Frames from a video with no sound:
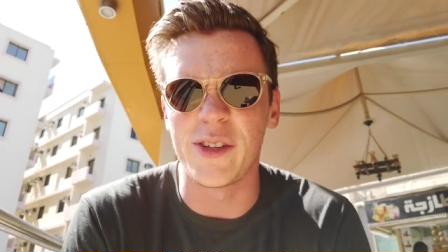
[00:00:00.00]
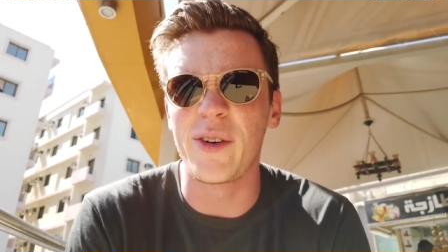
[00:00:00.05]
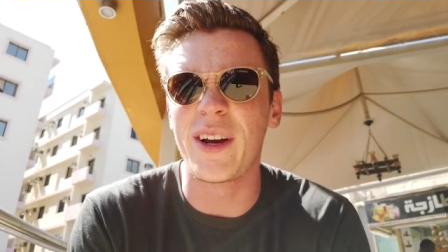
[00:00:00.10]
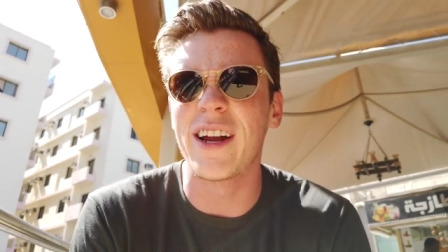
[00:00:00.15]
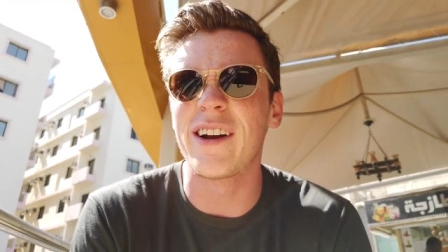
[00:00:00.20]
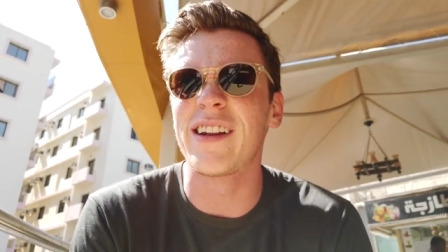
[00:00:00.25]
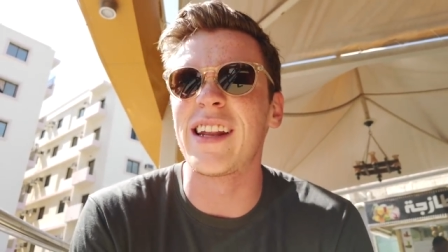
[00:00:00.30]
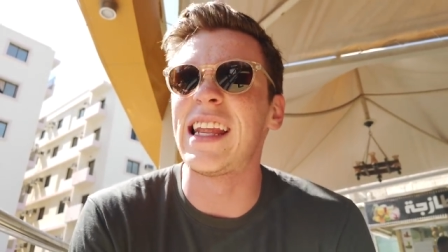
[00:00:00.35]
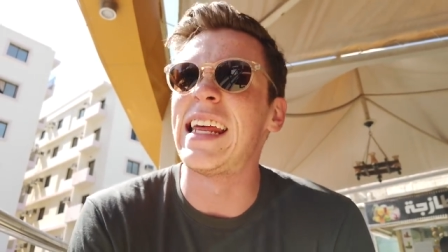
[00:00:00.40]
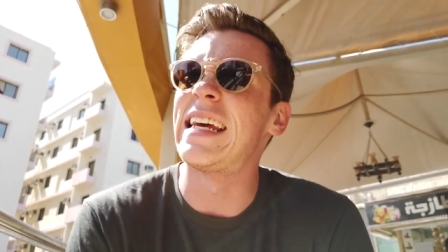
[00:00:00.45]
You
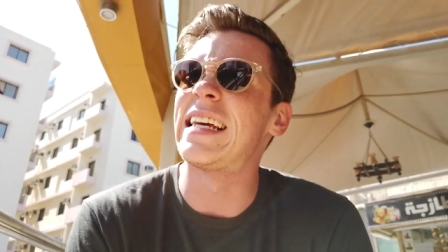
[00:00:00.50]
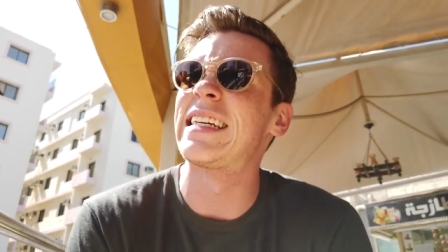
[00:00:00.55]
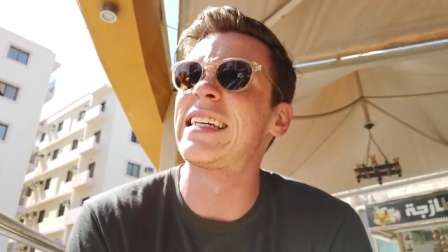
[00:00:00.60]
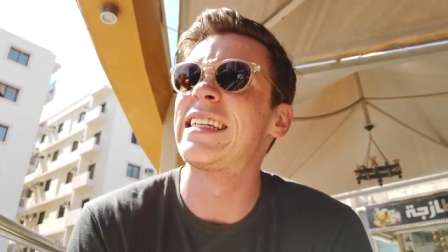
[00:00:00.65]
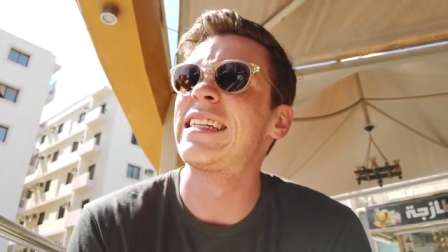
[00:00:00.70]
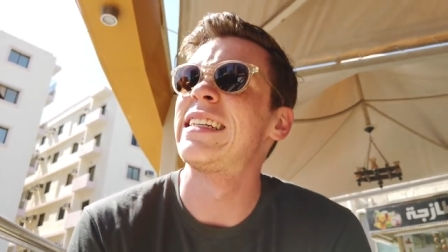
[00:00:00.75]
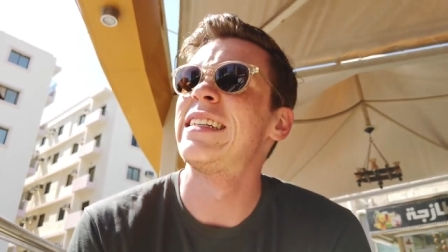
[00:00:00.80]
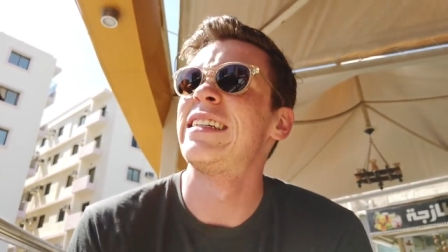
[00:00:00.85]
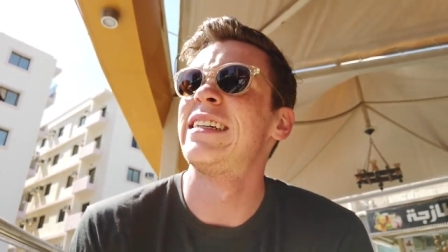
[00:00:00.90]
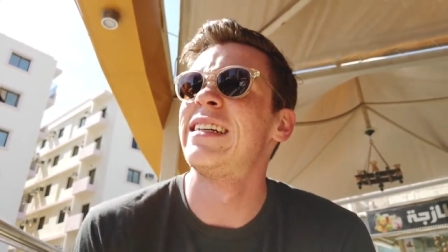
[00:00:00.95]
can like,
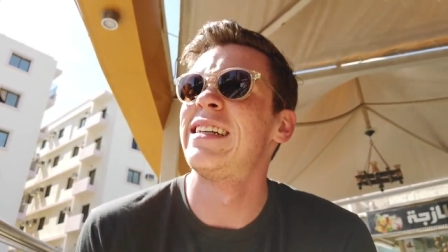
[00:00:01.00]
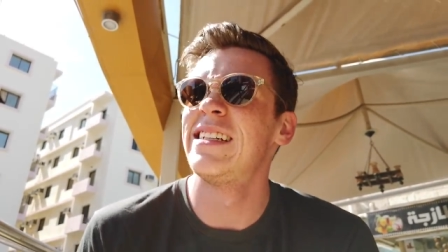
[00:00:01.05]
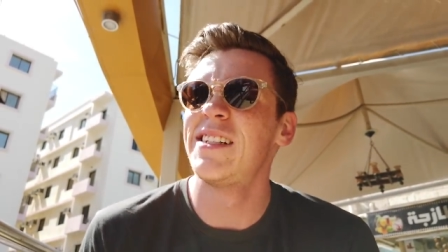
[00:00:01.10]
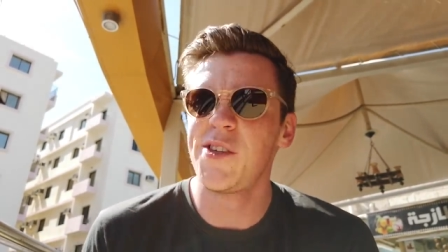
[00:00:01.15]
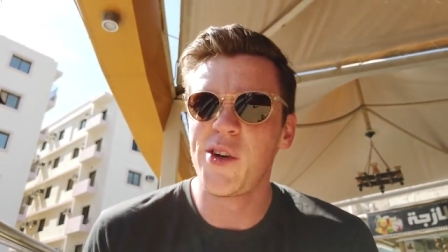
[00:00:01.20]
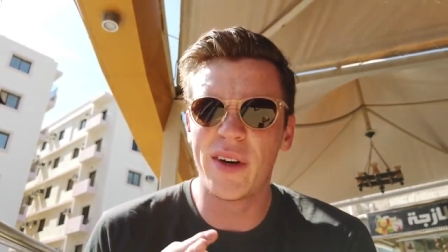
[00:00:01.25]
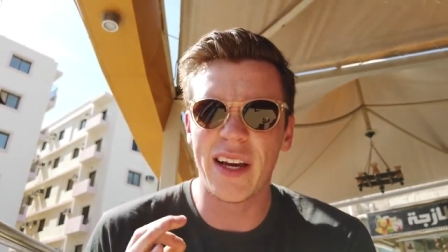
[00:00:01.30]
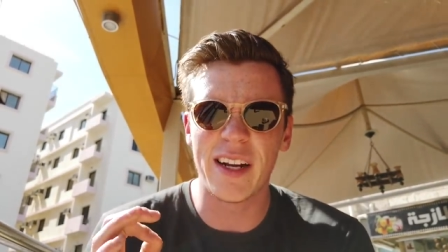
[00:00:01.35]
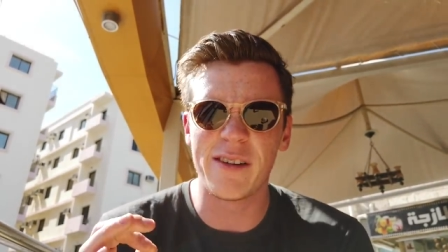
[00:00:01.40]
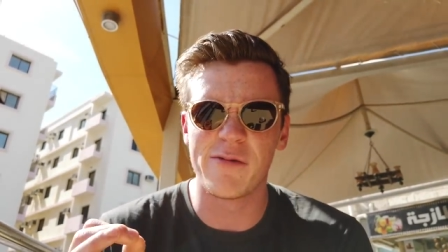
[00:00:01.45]

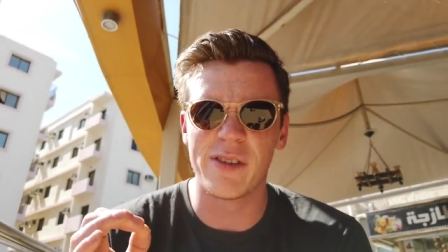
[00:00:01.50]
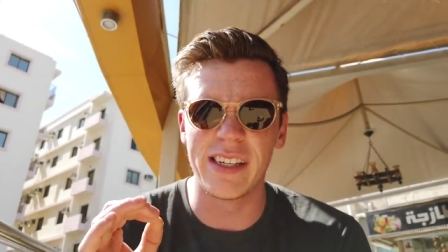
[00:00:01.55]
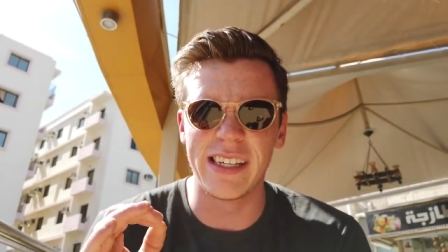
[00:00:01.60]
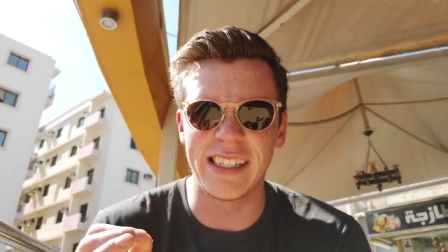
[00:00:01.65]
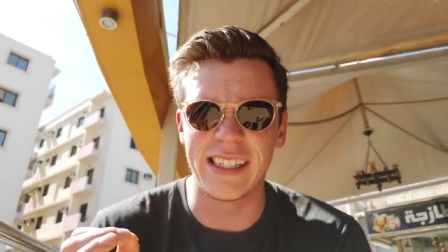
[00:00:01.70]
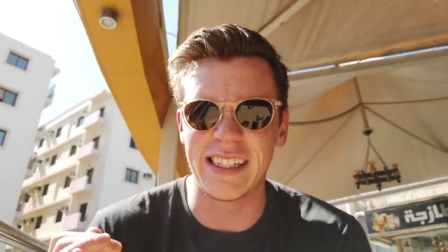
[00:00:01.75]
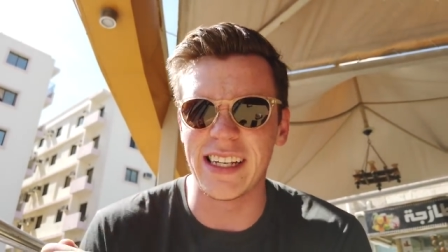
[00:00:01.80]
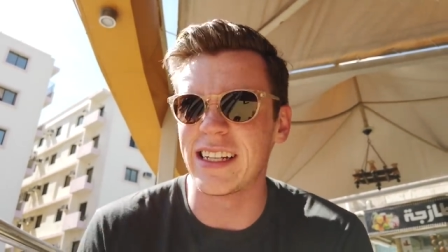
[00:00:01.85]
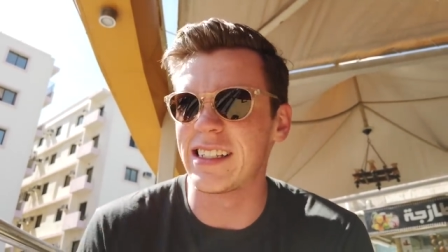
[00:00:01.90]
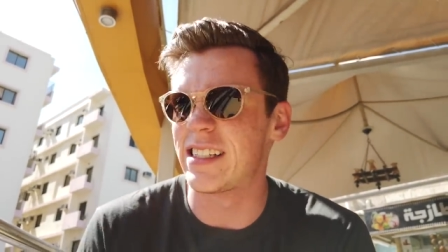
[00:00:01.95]
you can really
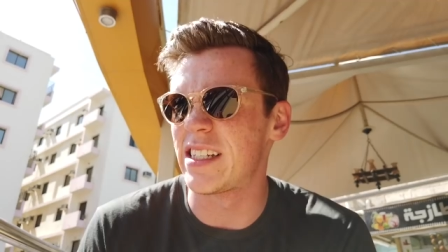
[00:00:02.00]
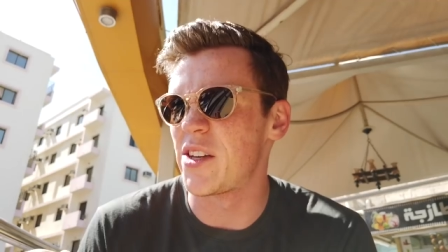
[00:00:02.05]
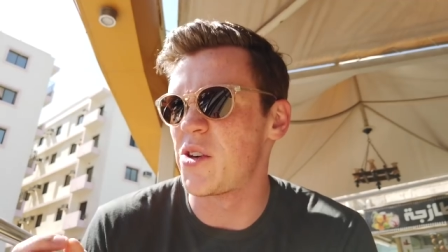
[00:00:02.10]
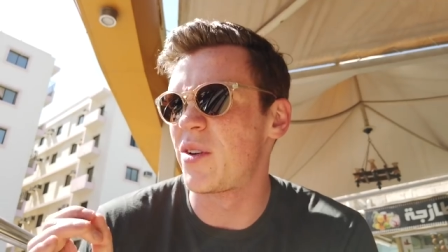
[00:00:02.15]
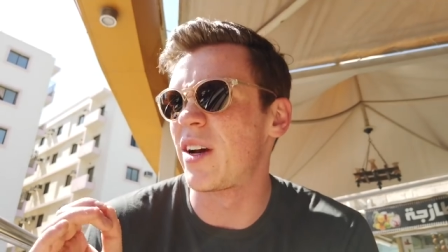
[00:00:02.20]
sense it.